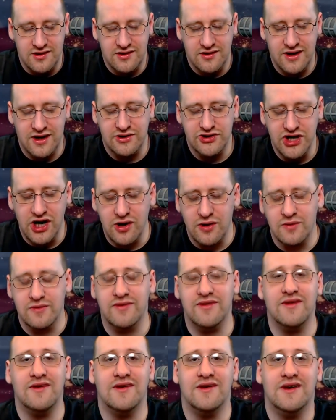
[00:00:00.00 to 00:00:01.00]
Now,
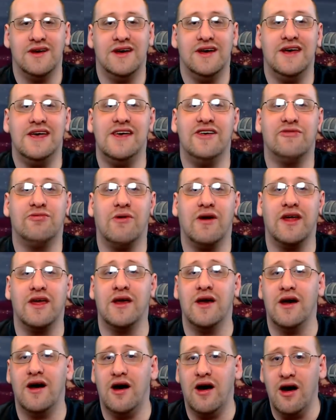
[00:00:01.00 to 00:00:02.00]
Jones is
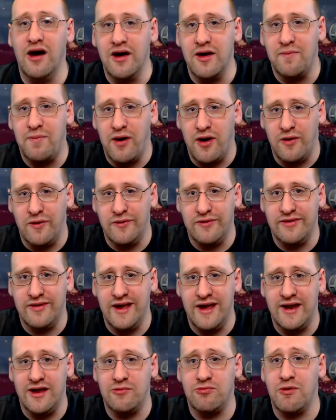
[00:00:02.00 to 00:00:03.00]
running unopposed
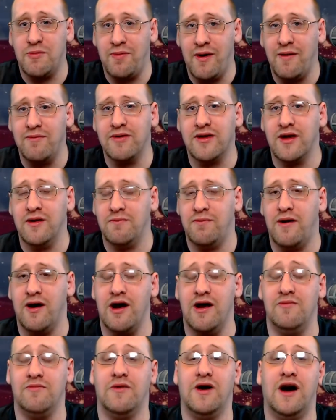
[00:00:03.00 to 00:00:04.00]
in a Republican
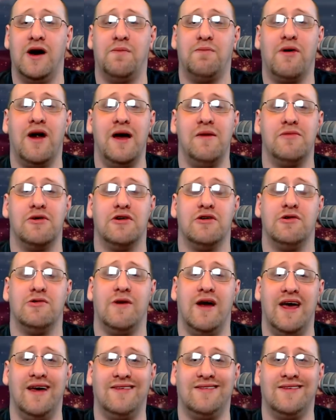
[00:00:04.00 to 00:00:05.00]
prim uh, primary
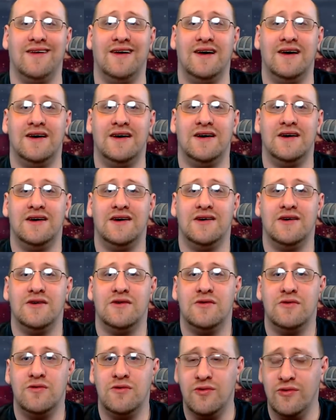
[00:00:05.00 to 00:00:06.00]
race,
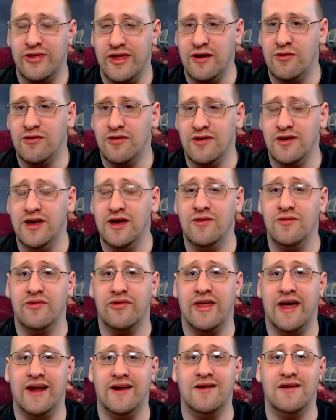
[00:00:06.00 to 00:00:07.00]
who will, he will
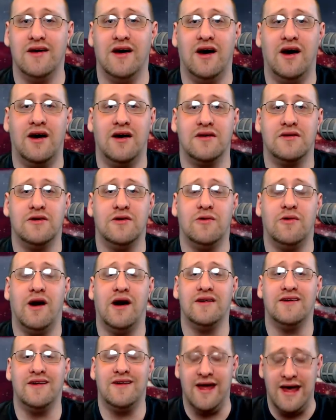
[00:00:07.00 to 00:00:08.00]
then uh, go
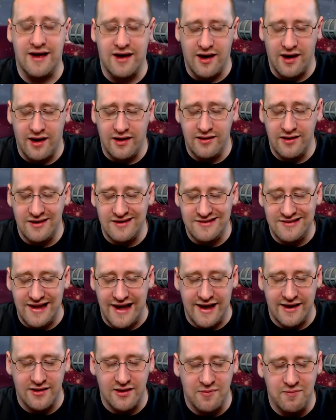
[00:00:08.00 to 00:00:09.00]
on to take on
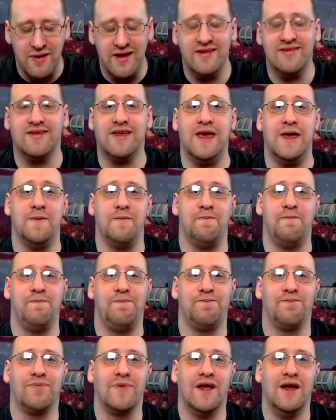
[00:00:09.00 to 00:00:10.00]
Dan Lipinski.
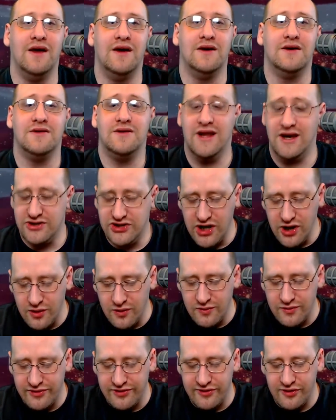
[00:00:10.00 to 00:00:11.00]
Now,
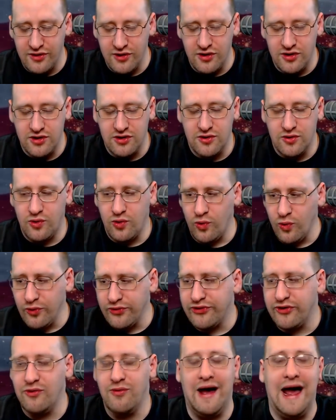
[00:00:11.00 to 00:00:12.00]
Jones
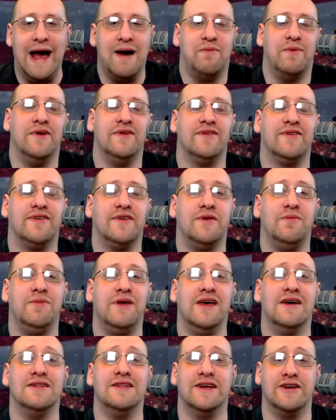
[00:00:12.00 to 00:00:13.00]
also happens to
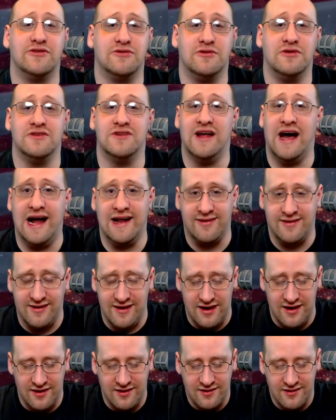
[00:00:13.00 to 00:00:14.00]
be a literal
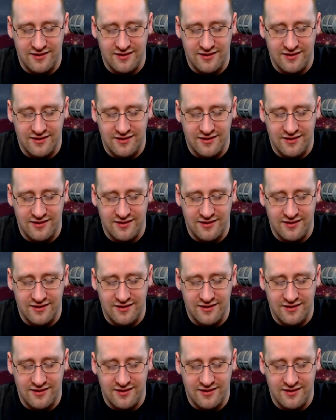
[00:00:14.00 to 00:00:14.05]
Nazi.